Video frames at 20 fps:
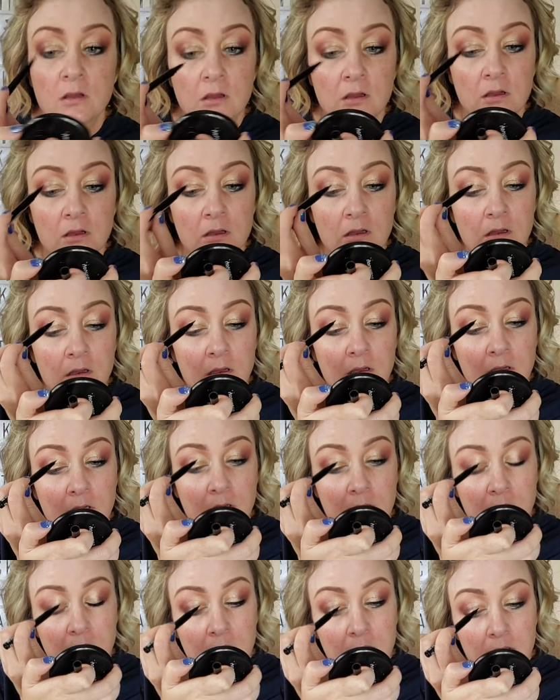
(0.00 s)

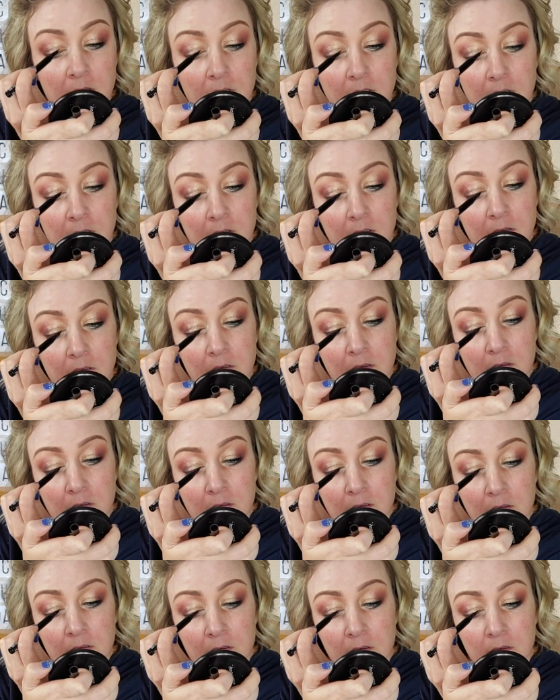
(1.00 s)

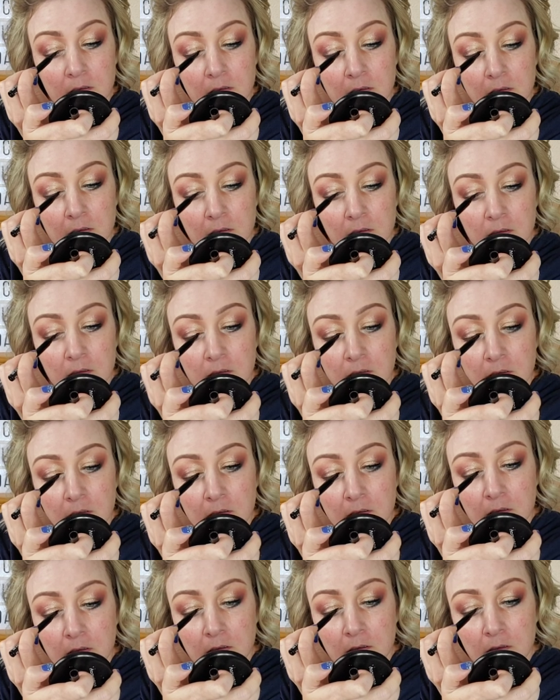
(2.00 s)

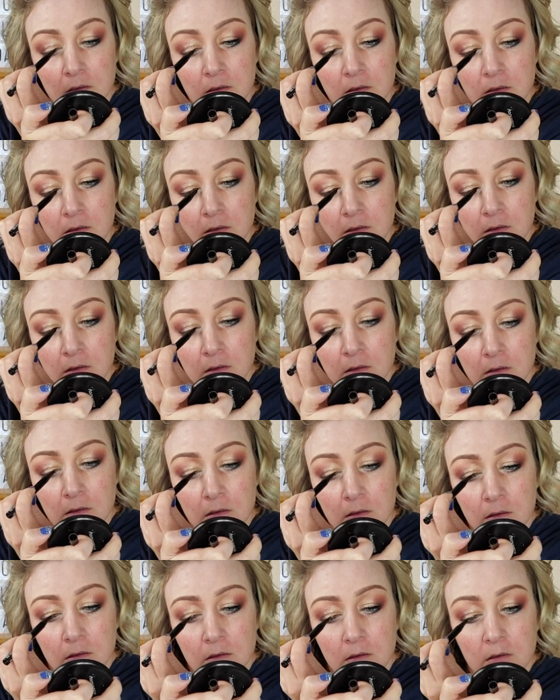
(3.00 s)

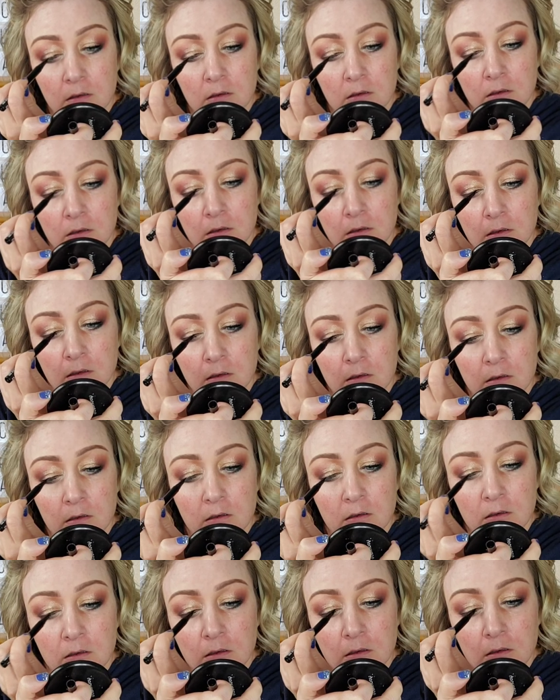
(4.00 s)

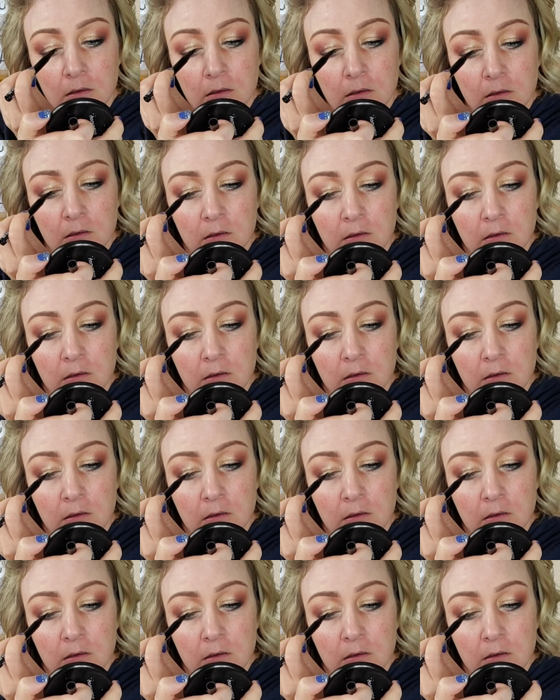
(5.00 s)
Nothing is said.